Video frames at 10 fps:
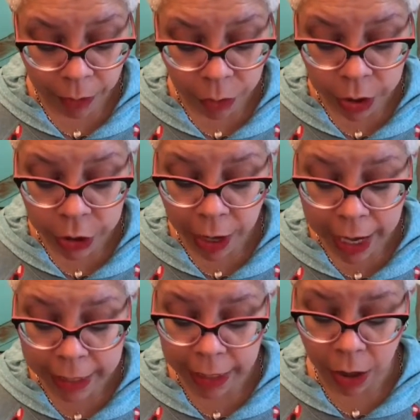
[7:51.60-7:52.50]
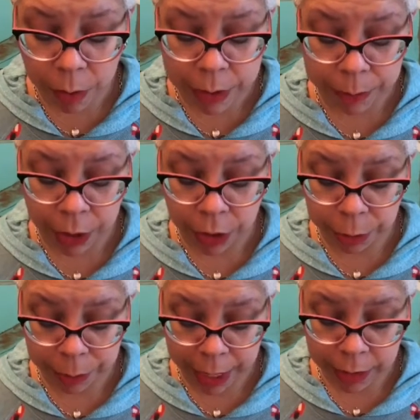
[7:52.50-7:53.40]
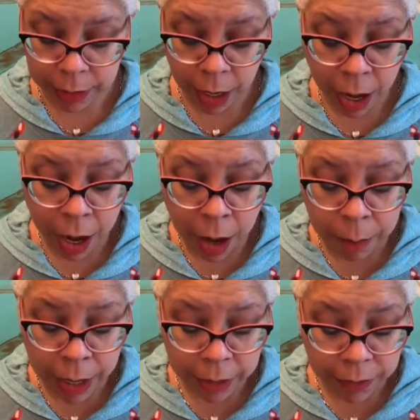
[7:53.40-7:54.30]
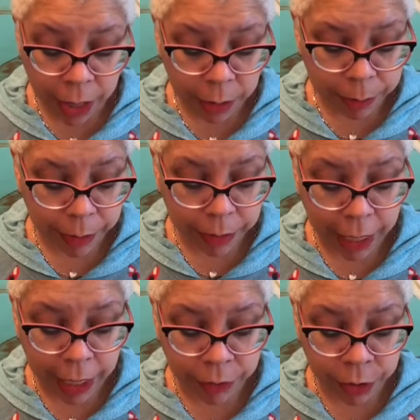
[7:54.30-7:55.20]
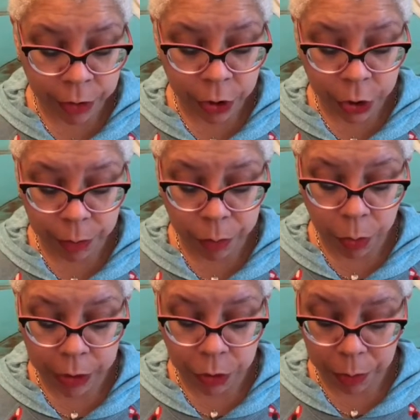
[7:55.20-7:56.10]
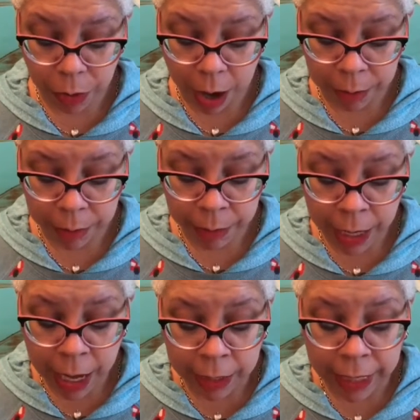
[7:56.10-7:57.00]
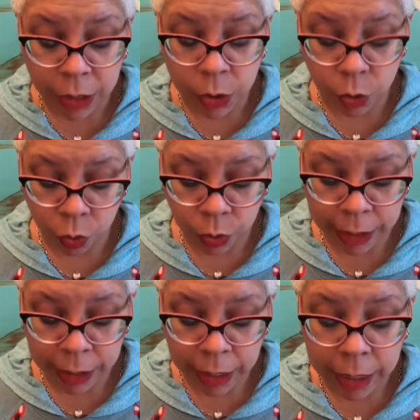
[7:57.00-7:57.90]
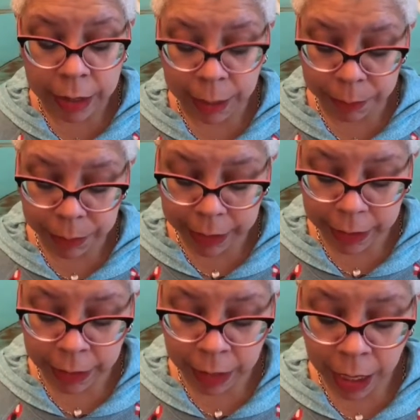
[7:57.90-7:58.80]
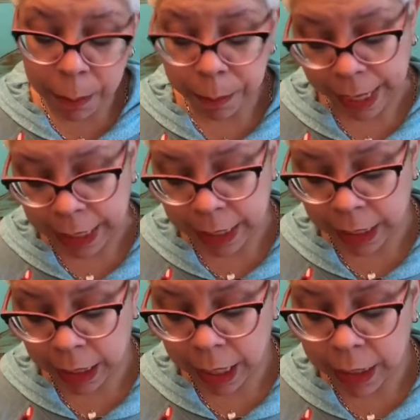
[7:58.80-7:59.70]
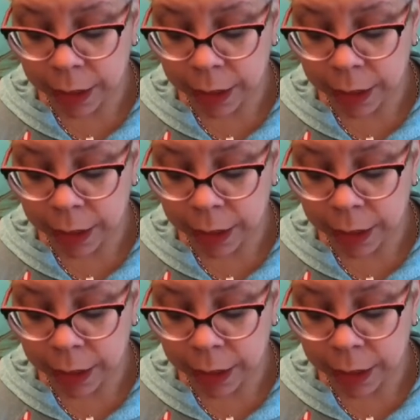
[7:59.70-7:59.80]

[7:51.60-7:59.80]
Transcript: Of course, your eyes can't always be on your pets, but the following behaviors should point to a problem like drooling, lip licking, pacing,